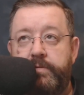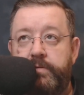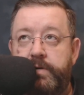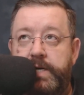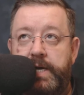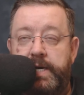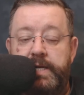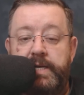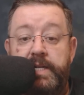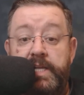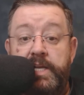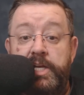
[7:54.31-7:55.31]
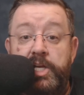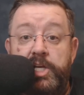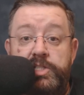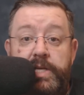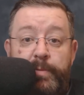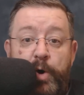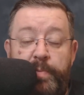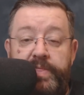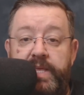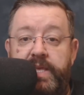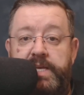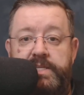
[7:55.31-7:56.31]
Okay, so I'm
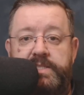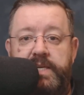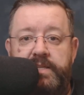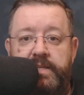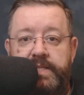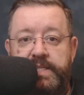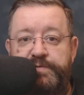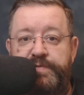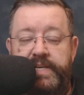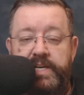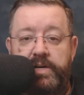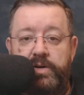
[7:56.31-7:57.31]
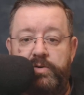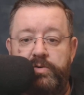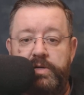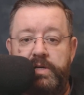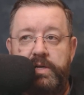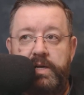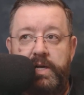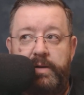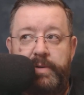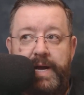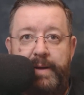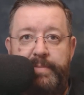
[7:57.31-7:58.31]
hoping that you can see that this video.
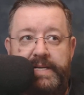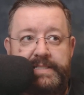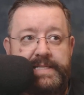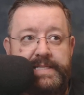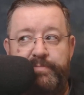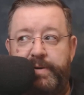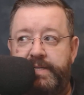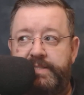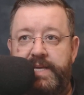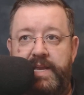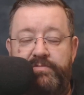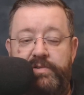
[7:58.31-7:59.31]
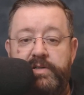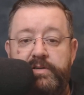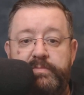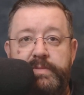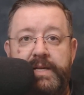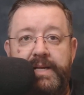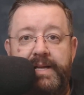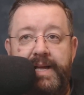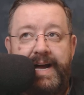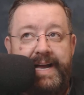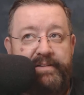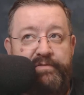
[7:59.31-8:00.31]
Um, I'm in a ten by ten room.
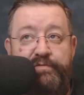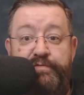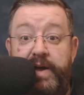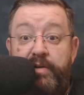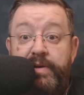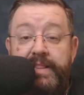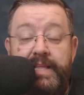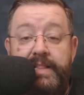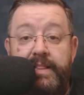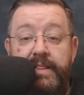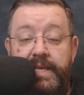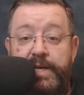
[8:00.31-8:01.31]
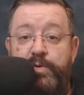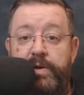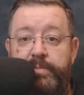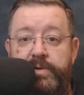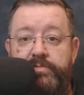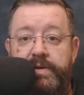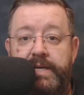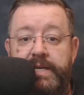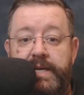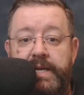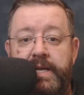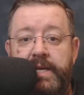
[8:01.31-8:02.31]
I have very little equipment
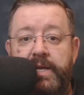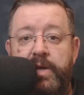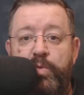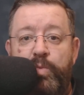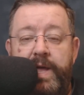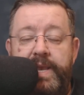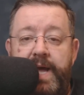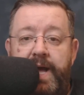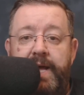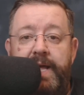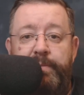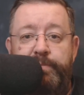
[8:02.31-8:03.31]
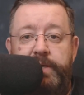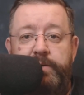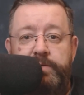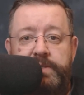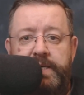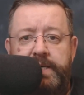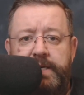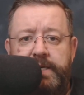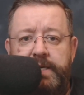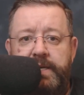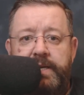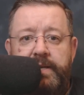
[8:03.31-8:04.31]
really. When I am
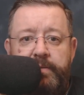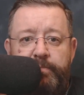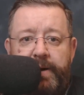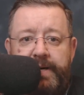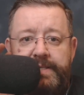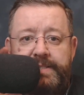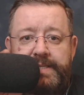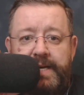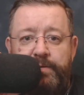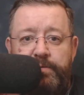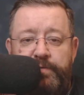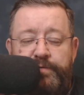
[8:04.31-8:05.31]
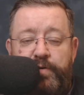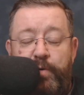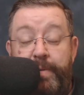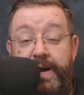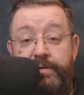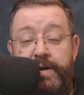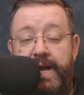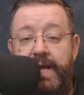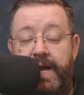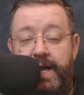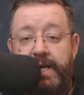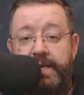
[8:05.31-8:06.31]
using my sound for my.
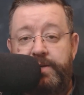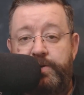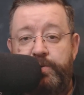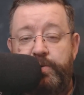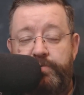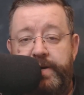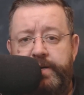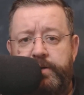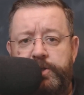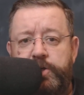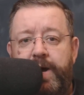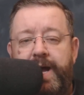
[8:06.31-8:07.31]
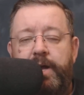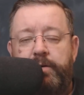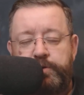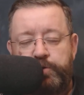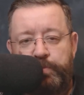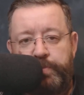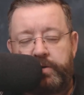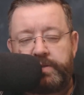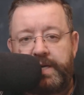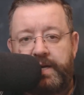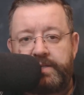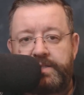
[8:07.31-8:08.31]
I, I do a radio show, I also
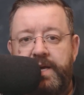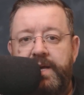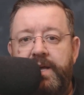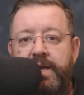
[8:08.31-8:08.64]
podcast.